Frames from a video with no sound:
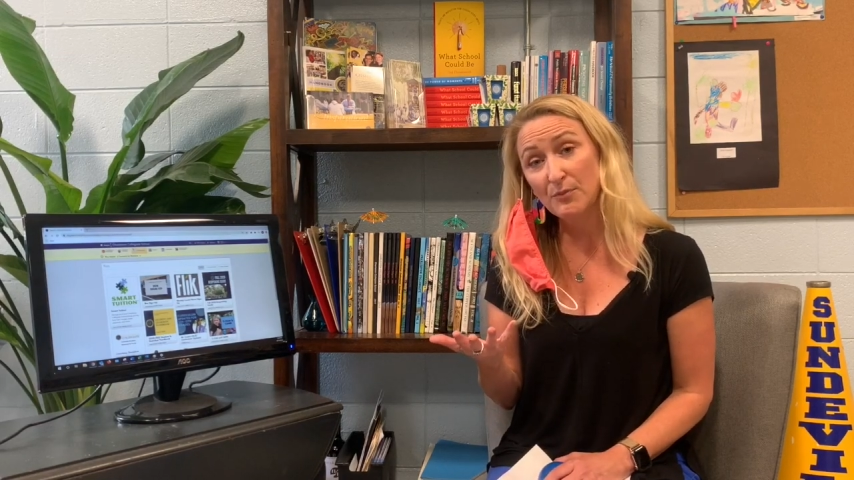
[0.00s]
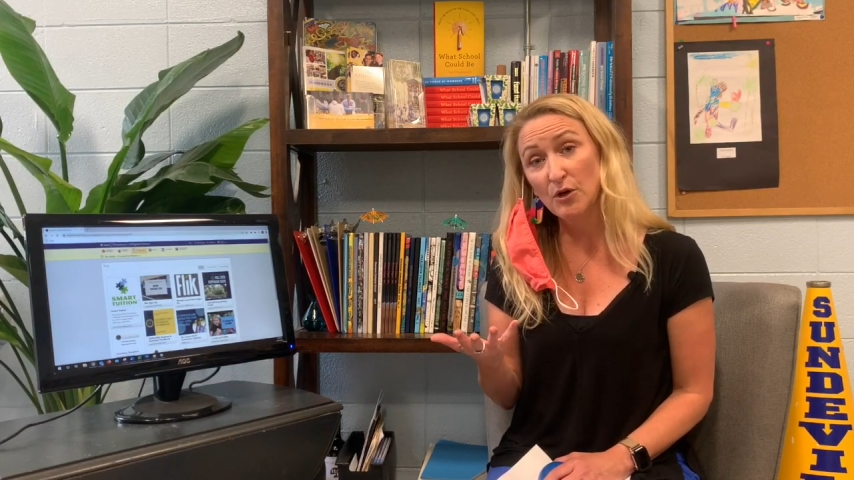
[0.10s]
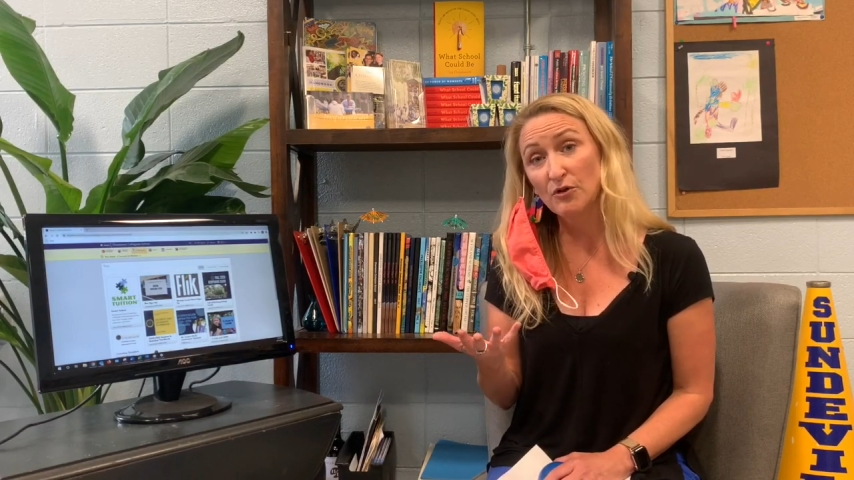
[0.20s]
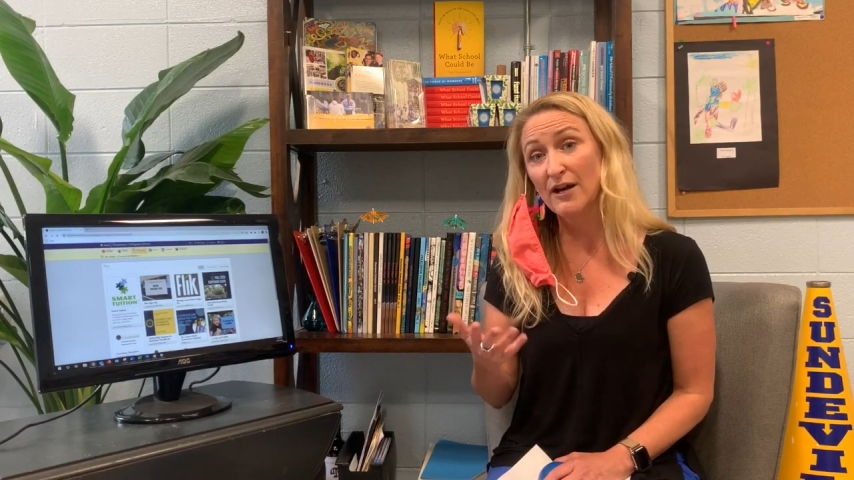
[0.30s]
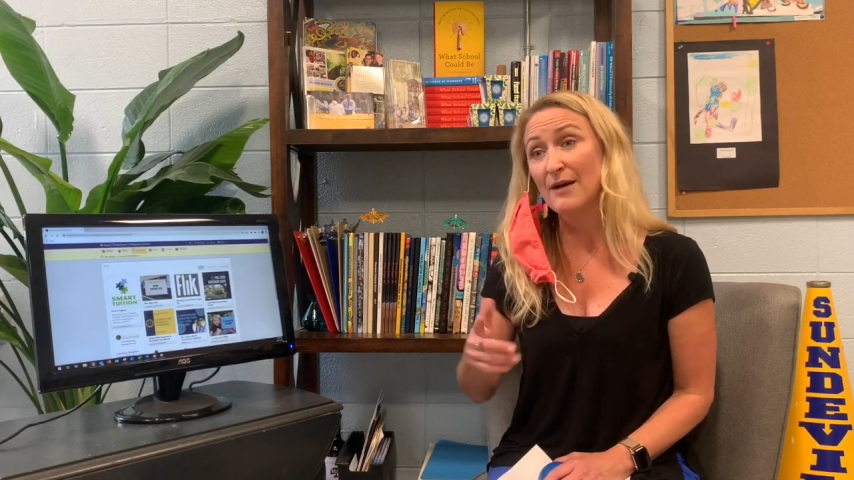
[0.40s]

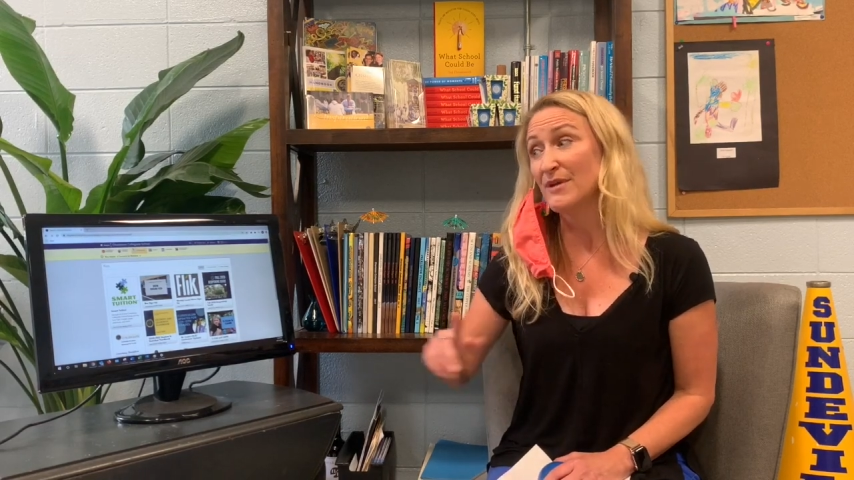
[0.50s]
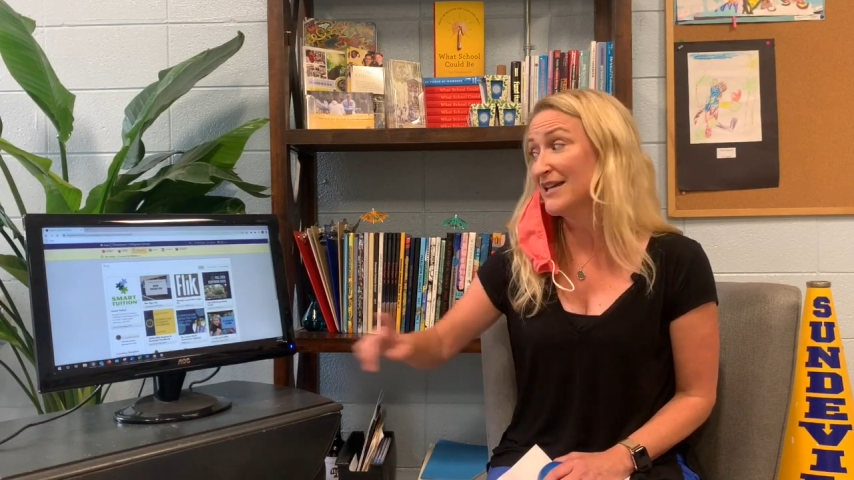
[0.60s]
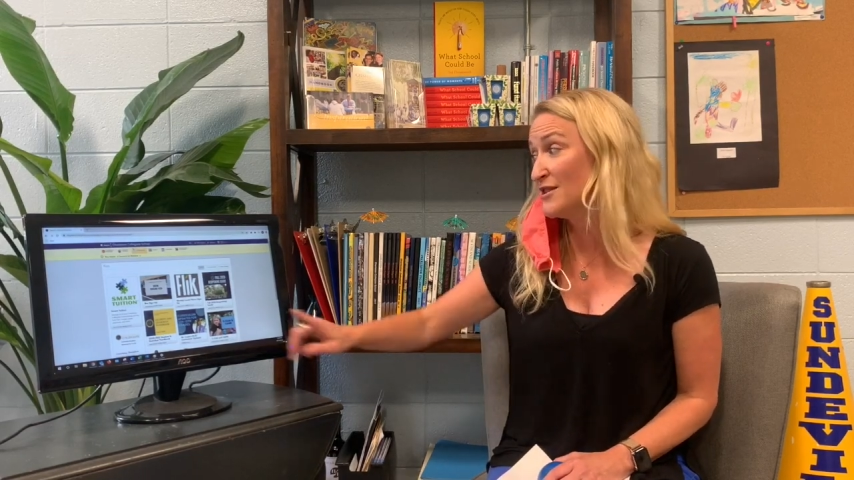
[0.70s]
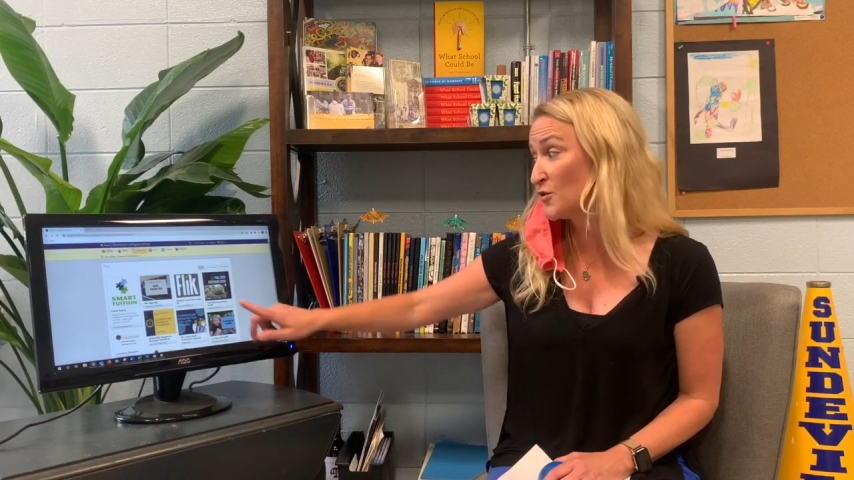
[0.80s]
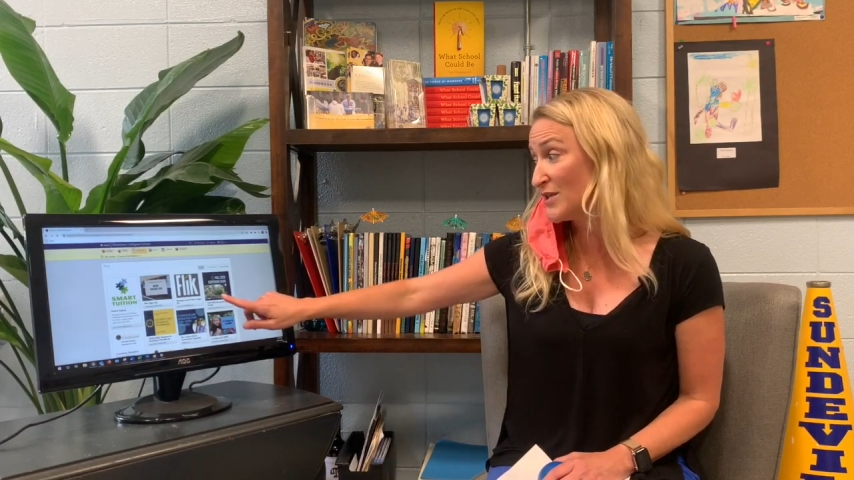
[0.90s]
program
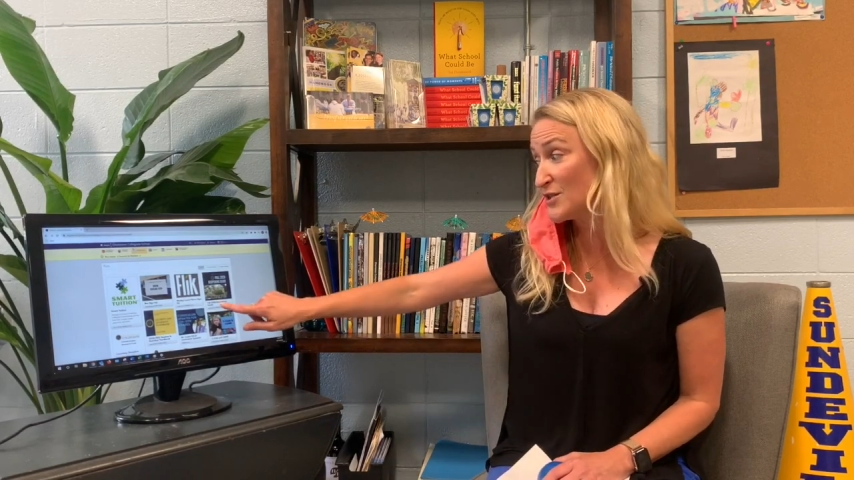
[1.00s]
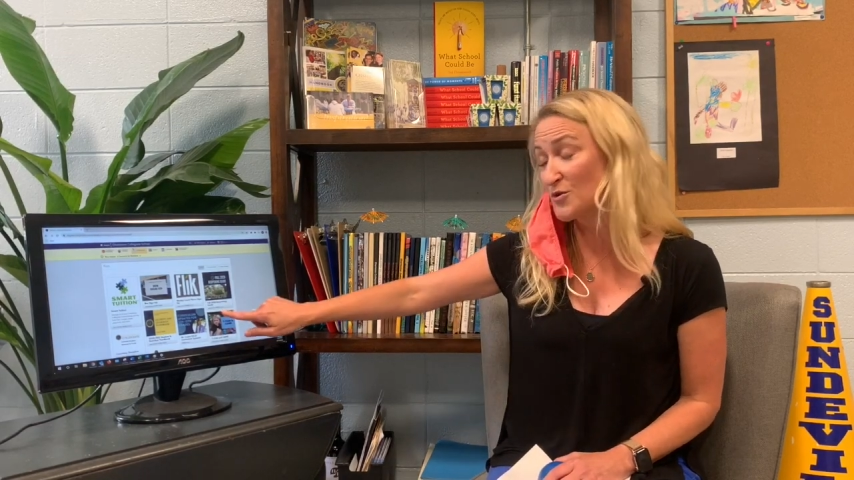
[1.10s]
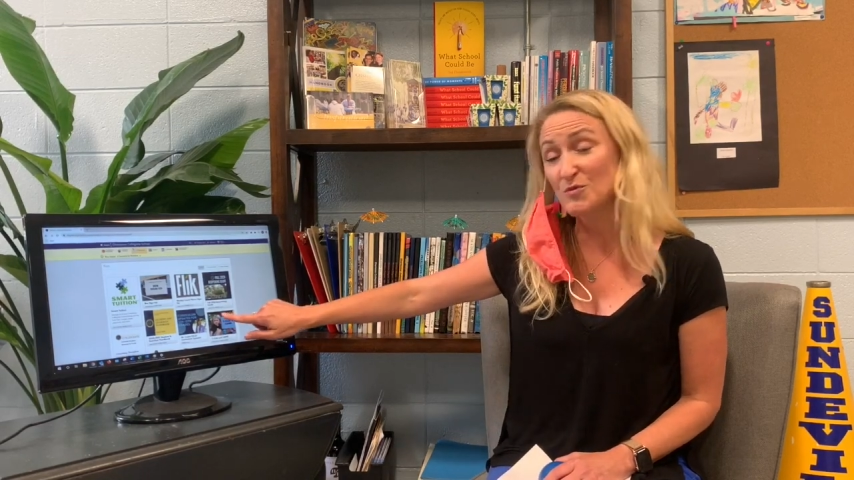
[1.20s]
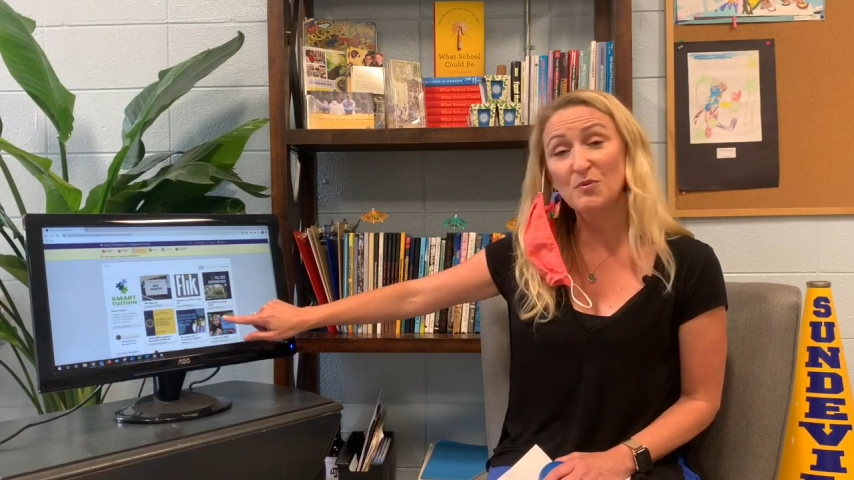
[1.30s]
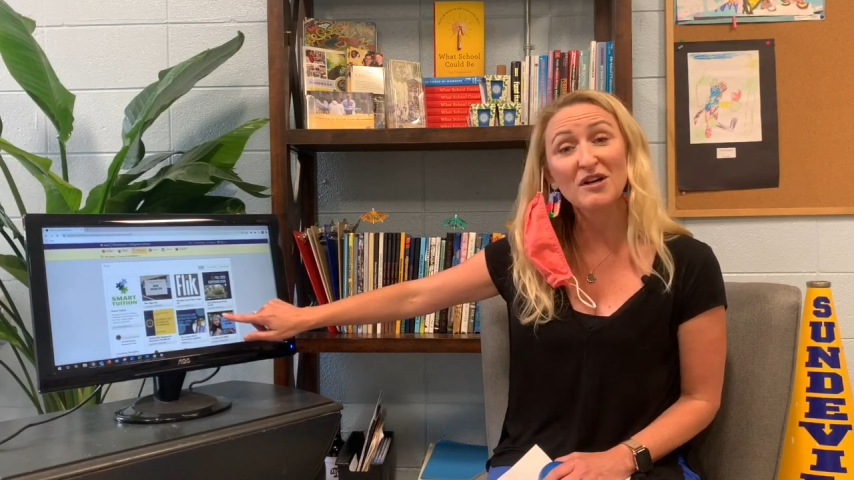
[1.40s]
in the
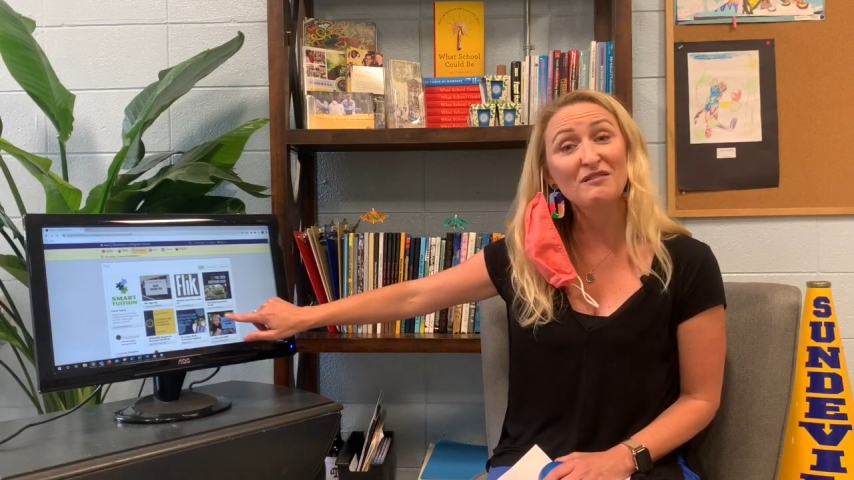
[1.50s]
resource board,